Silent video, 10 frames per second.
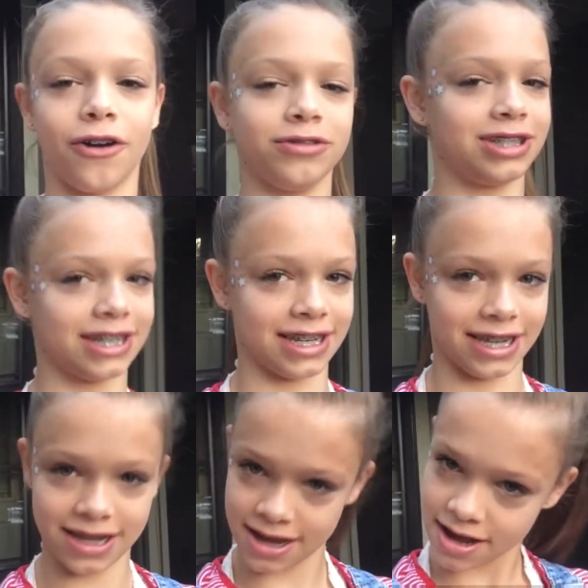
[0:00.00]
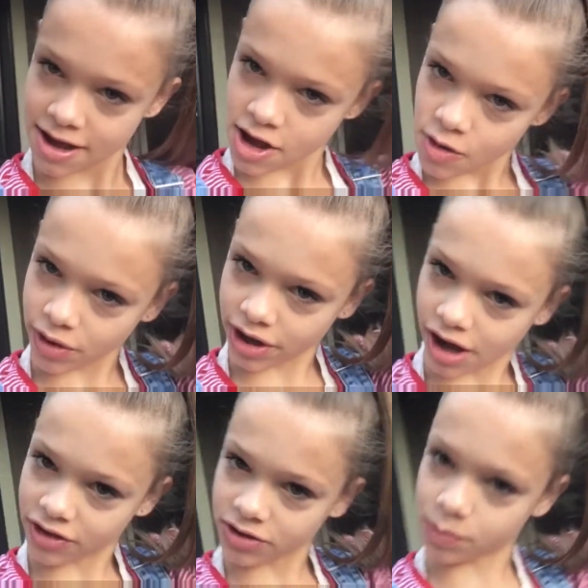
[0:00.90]
OTD. We got
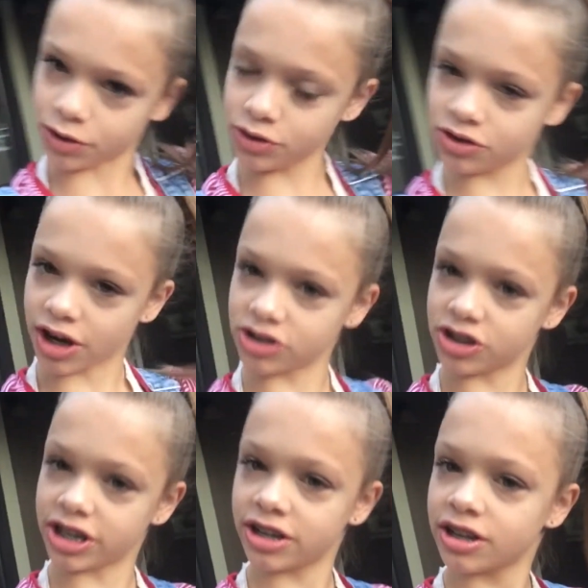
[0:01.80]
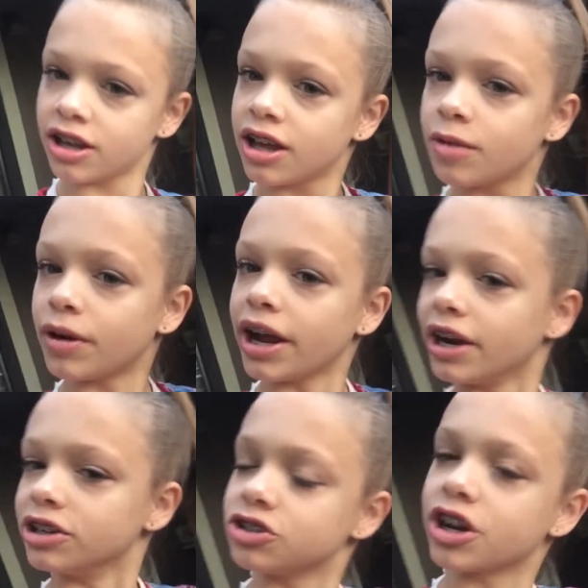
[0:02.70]
this blue scrunchie, my hair
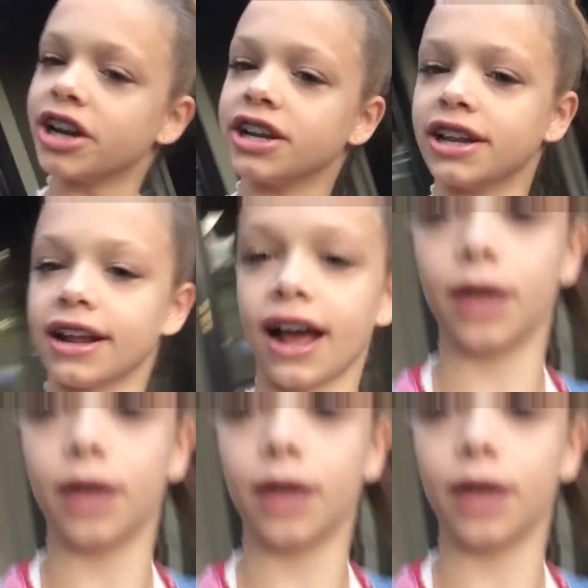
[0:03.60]
is straightened in a